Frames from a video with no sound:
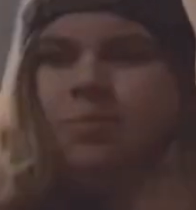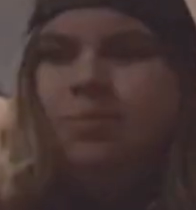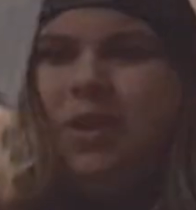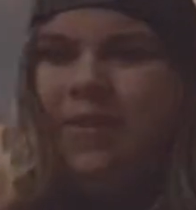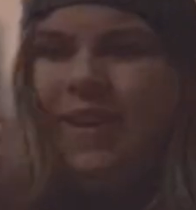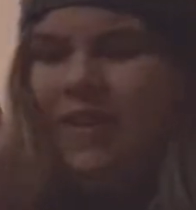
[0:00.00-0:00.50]

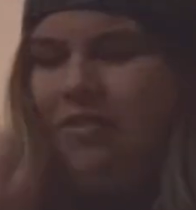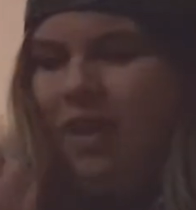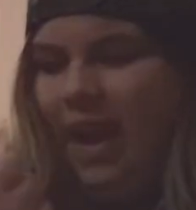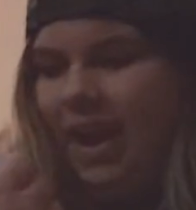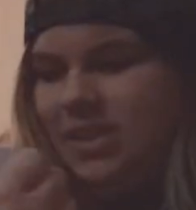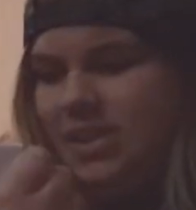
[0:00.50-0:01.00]
Perfect
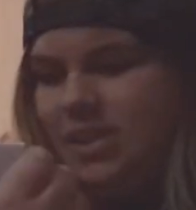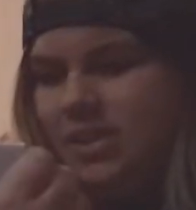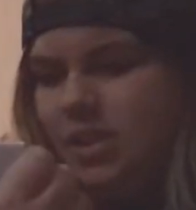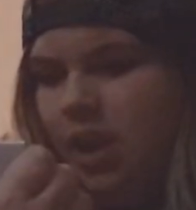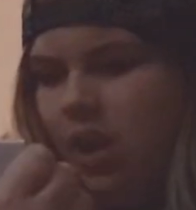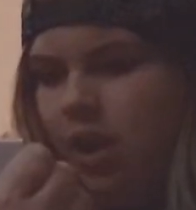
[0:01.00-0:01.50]

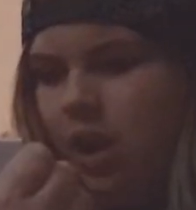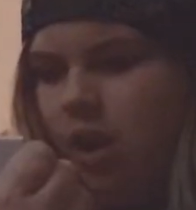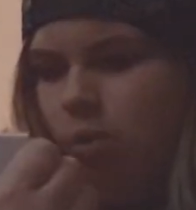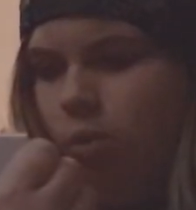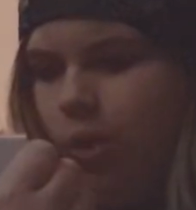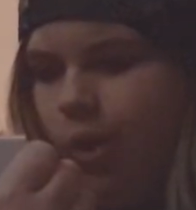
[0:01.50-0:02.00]
face,
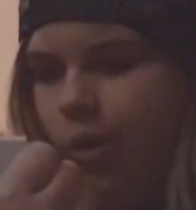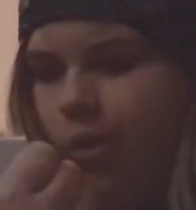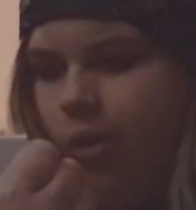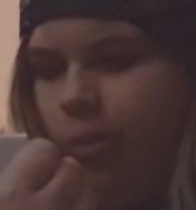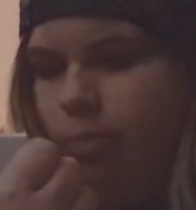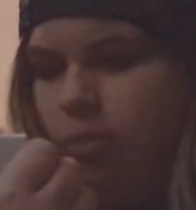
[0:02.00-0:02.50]

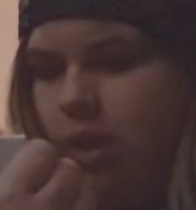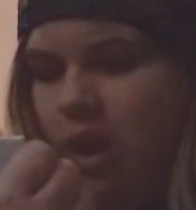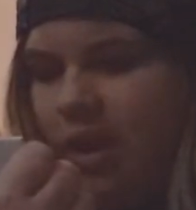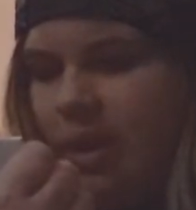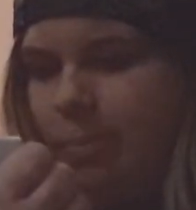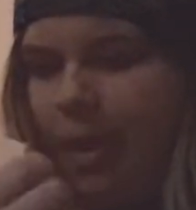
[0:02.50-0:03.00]
oil,
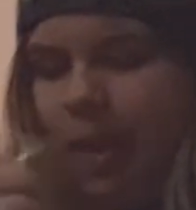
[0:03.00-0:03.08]
blotting